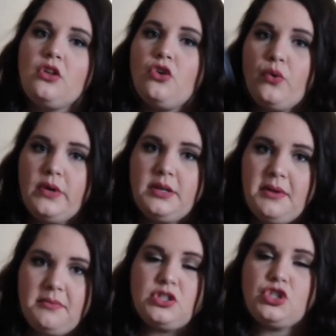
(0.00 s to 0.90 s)
you're going to
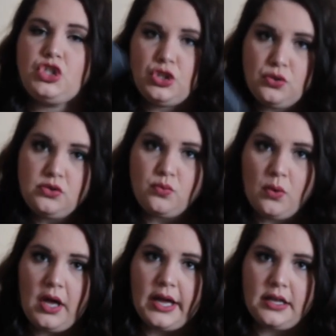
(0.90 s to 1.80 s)
be able to choose
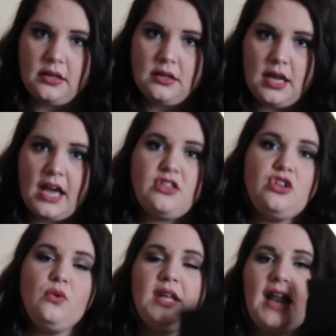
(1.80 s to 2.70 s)
one and
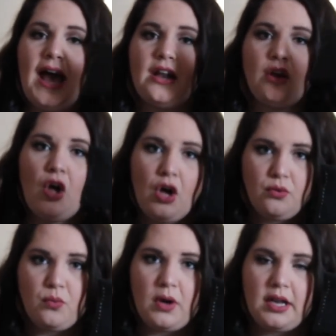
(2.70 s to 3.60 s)
then you can add
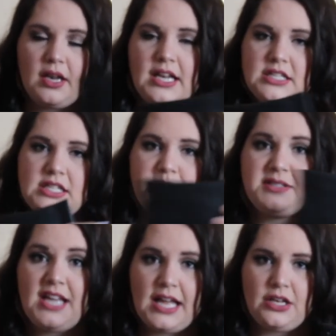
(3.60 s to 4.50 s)
on one and it's gonna
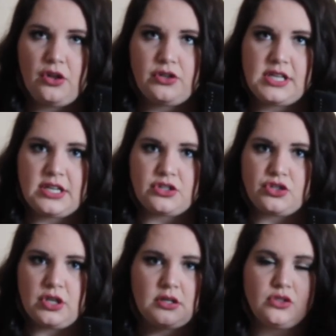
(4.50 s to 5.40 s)
be $10
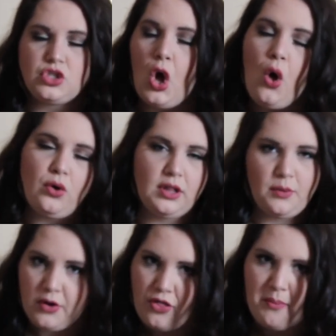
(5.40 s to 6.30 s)
extra.
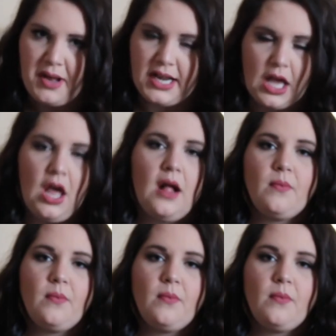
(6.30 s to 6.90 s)
Totally worth the money.